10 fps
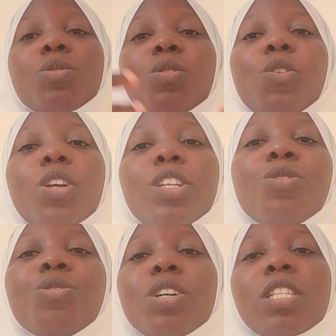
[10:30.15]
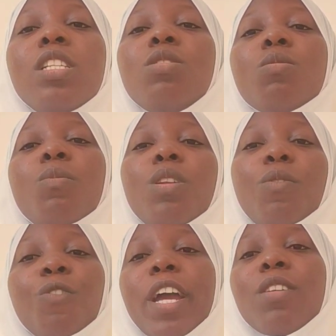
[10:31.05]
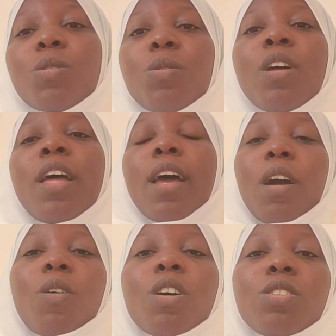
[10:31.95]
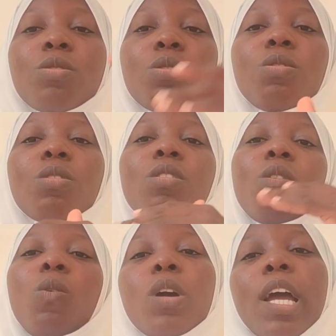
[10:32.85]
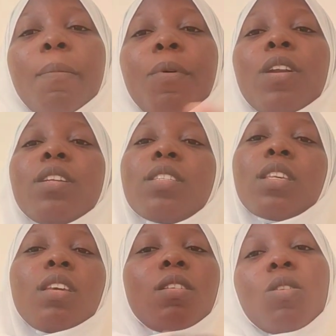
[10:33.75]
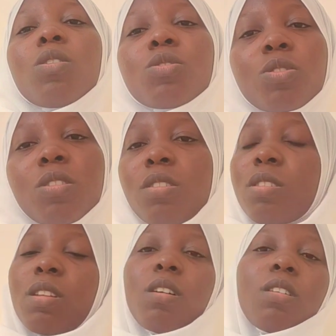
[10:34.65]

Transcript: So you just need to modify it according to your local policy or trust